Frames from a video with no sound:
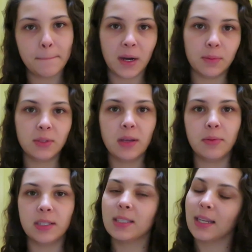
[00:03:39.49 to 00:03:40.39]
pops
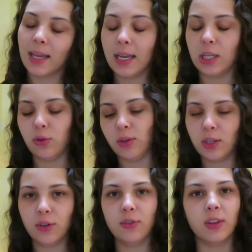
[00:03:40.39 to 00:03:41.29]
up and it's hey, you
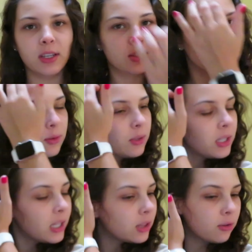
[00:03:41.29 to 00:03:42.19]
need to do this. So I
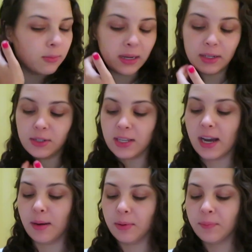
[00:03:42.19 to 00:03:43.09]
really like the reminders
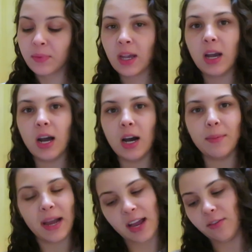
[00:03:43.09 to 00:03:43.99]
app.
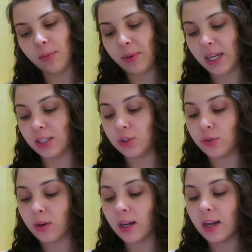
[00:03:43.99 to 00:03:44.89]
I have
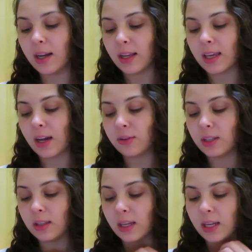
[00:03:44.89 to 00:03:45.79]
Pandora,
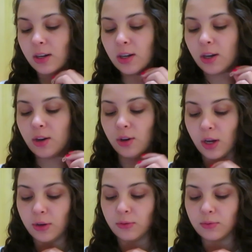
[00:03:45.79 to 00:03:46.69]
calculator,
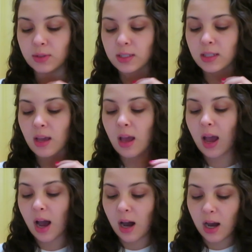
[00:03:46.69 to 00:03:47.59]
notes,
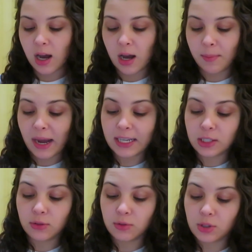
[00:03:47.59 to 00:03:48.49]

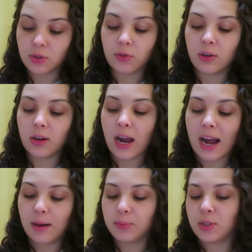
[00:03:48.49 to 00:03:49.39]
iTunes
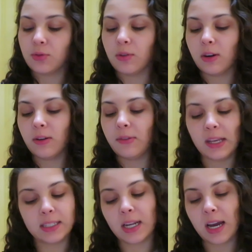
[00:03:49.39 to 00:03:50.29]
Store, App Store,
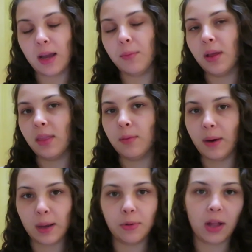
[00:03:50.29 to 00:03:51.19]
FaceTime, the
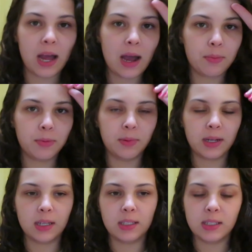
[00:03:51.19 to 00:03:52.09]
Bible app,
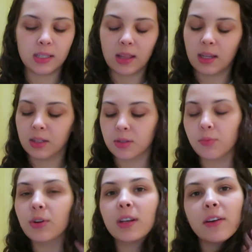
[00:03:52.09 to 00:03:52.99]
because I think it's
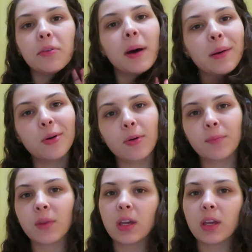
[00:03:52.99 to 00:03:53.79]
important to have a Bible